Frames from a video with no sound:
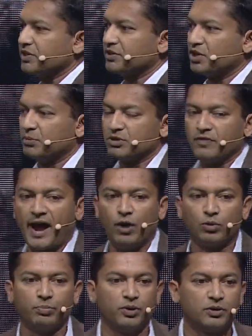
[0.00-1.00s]
in terms of
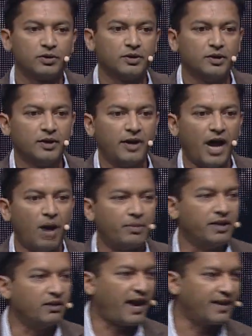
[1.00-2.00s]
output. How
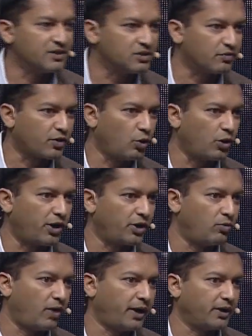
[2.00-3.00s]
many lines of code are
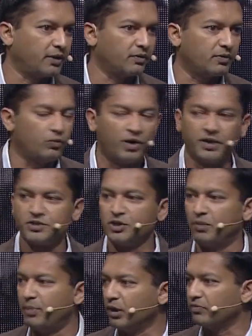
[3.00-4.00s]
you writing? What is
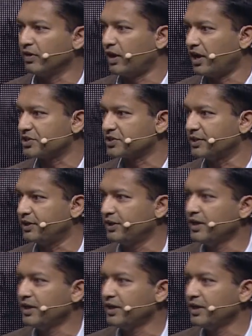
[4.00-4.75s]
your build velocity?